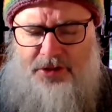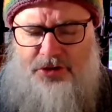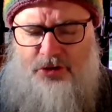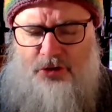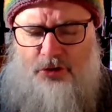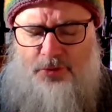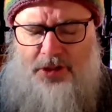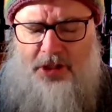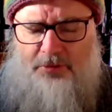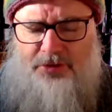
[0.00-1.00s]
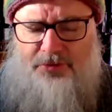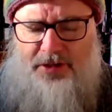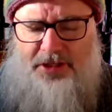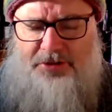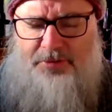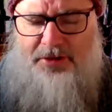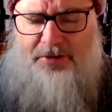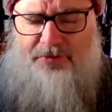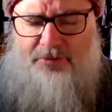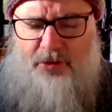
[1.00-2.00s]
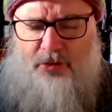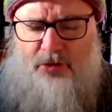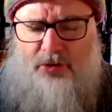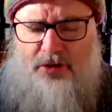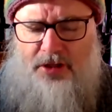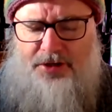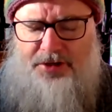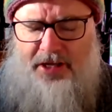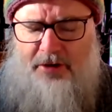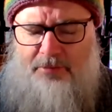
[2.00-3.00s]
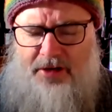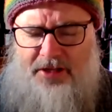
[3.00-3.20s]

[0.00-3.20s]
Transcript: This thought will help to release me from all I now